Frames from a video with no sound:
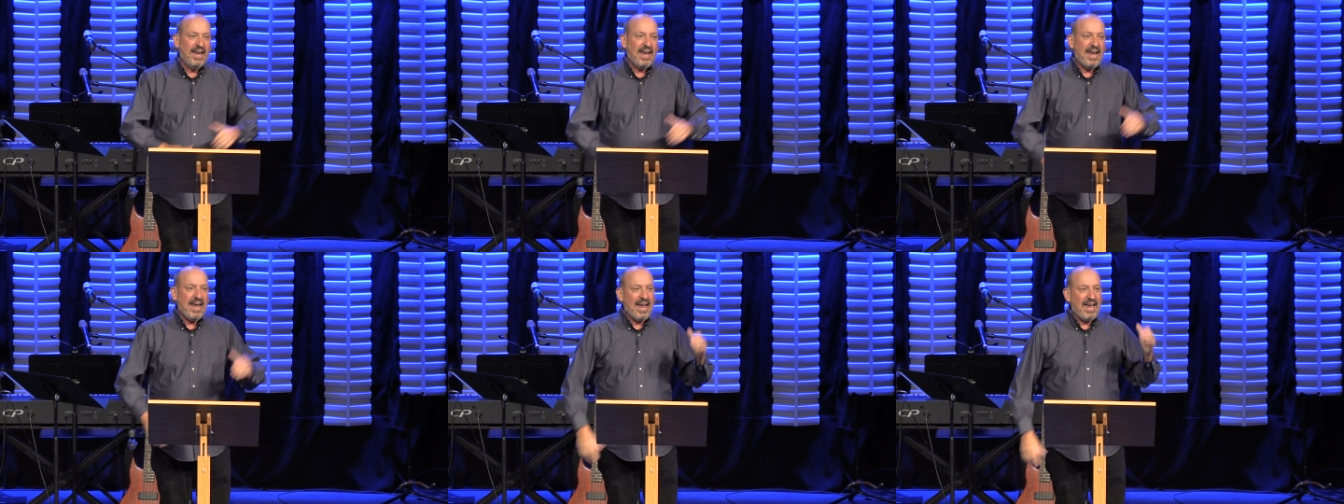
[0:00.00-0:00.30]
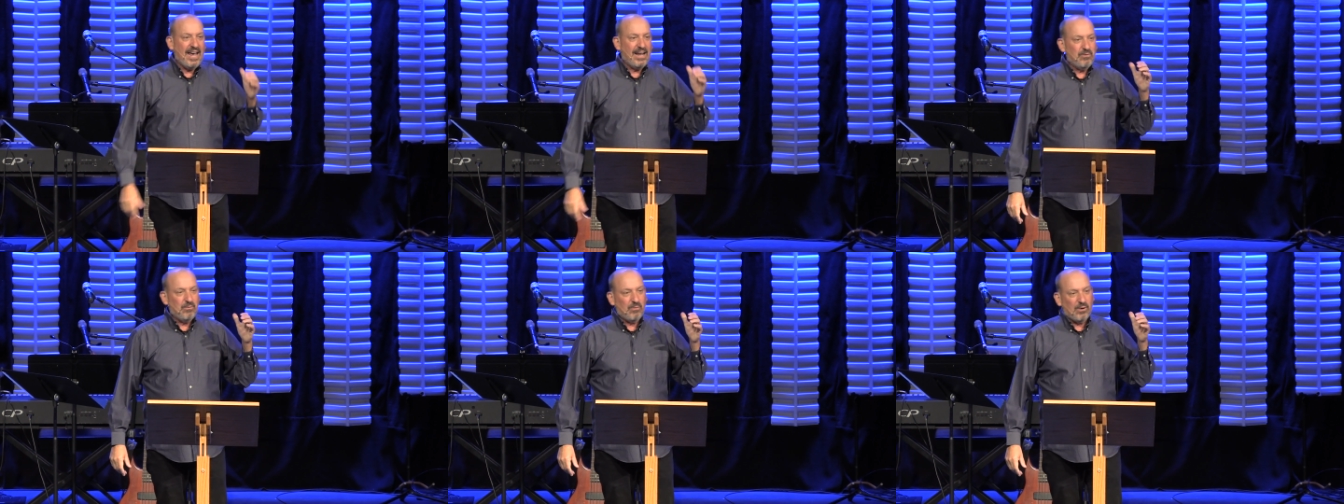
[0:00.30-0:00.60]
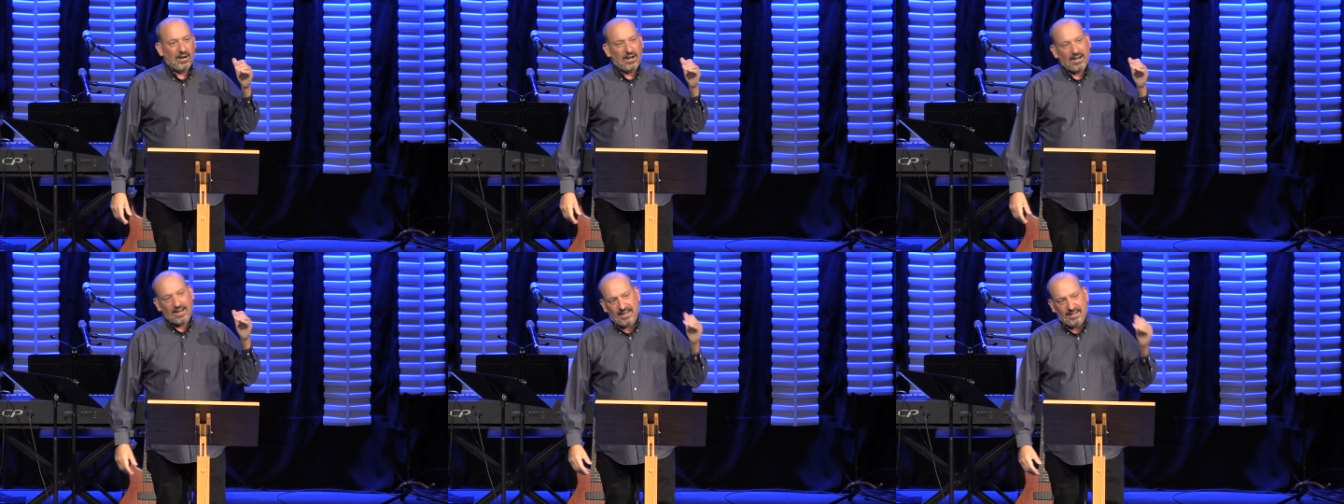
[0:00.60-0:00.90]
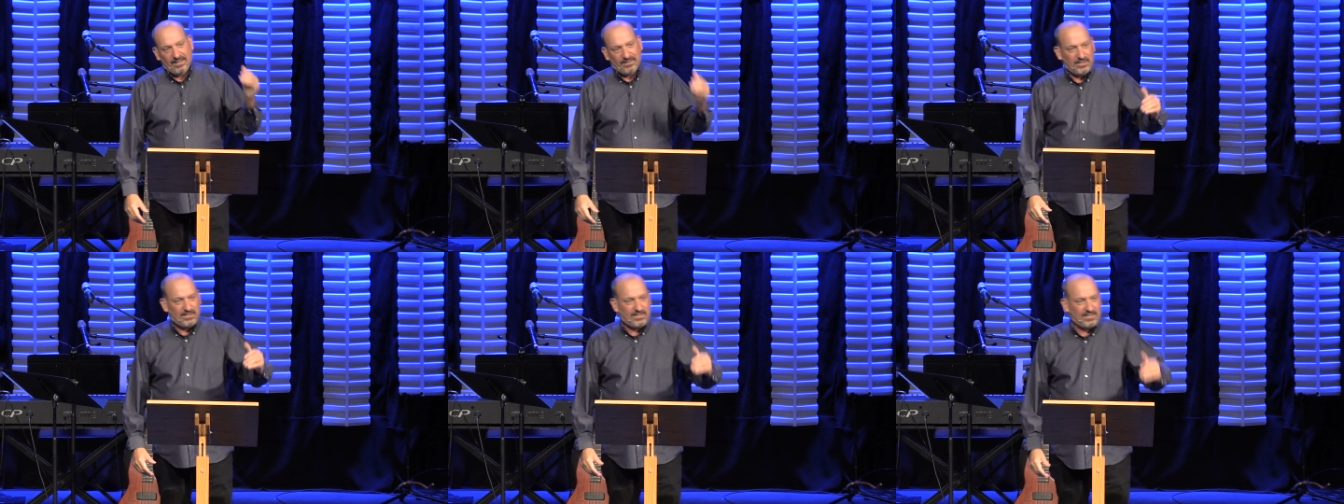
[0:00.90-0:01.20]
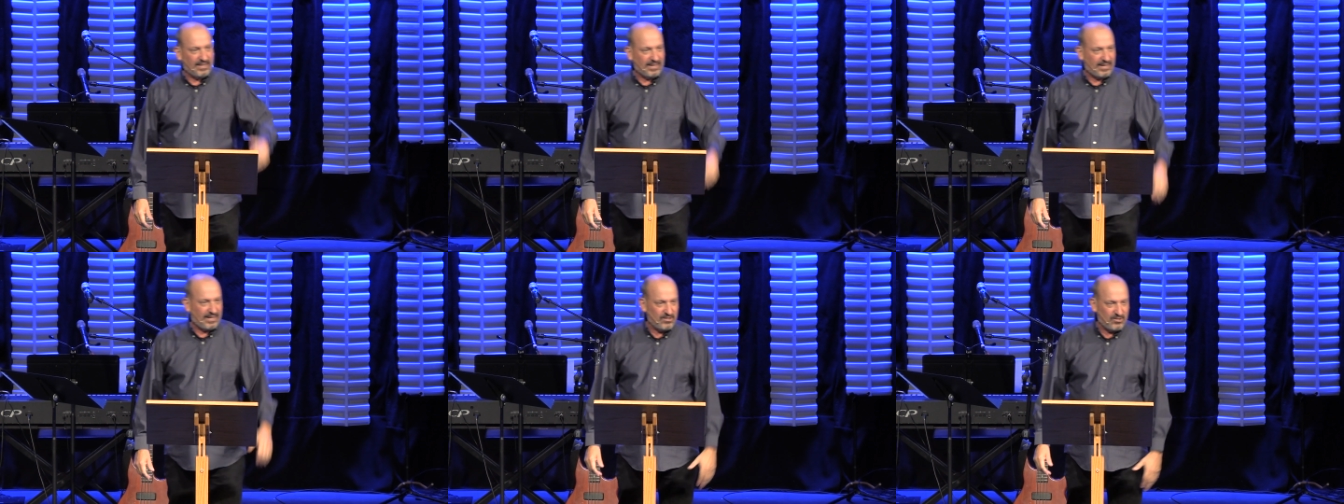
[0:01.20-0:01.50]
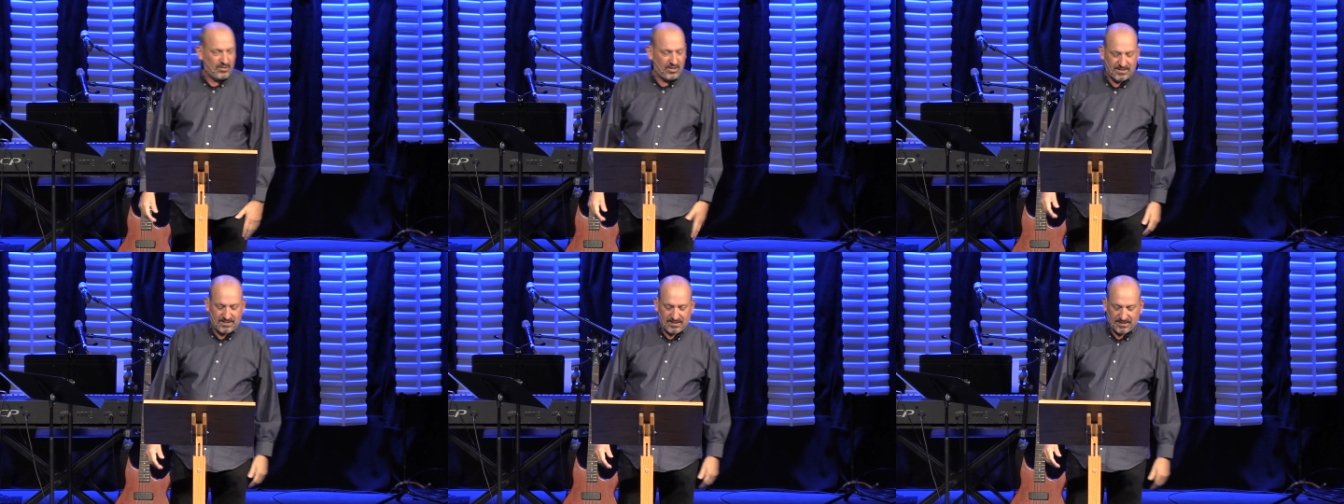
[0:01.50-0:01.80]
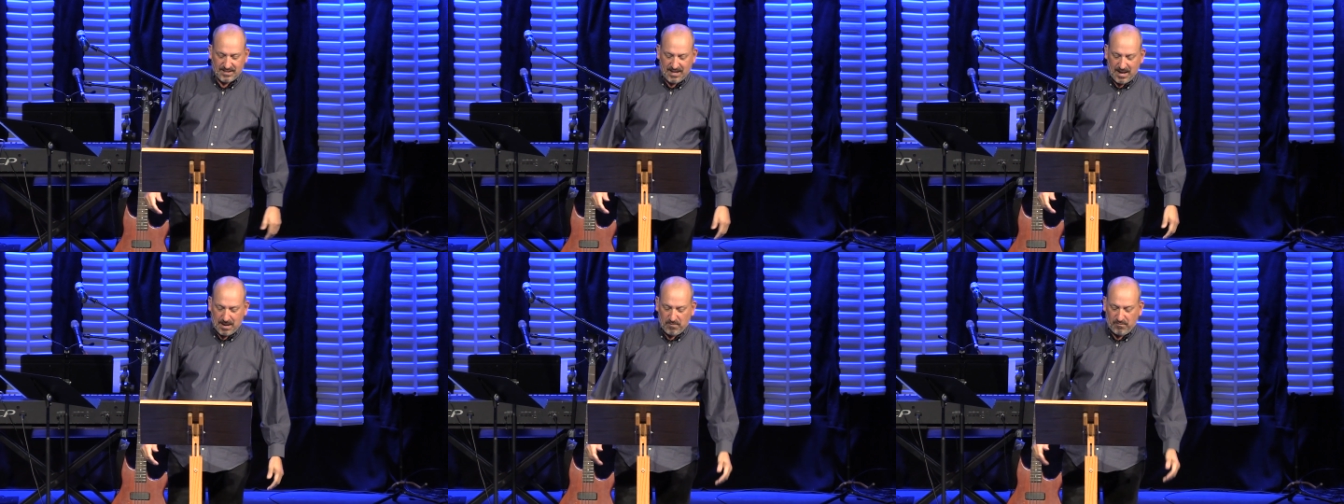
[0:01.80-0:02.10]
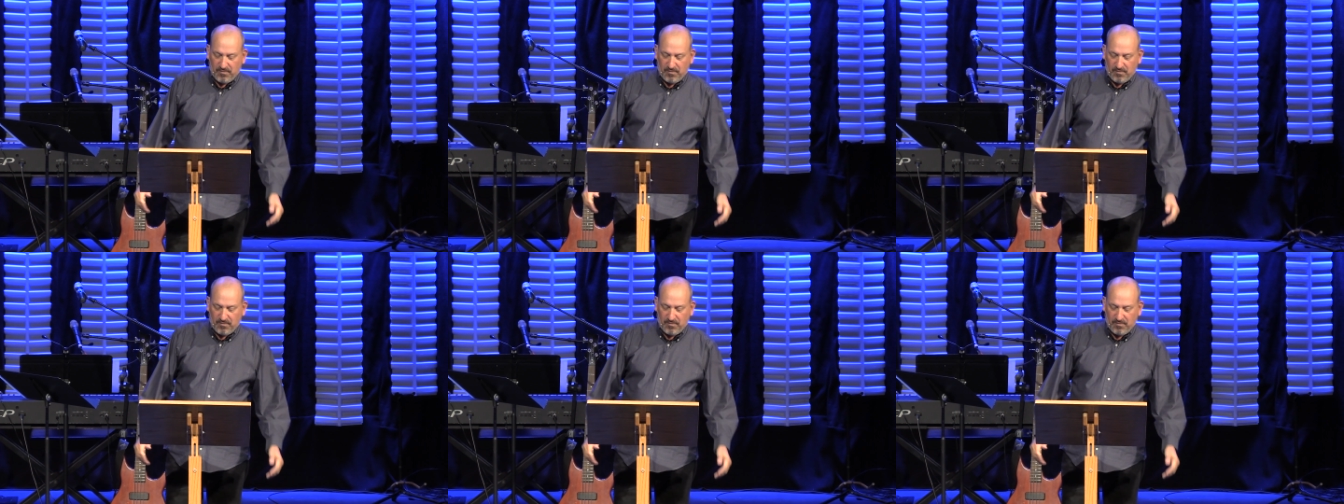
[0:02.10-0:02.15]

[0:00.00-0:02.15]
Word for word: and we're going to heal the sick in Jesus' name.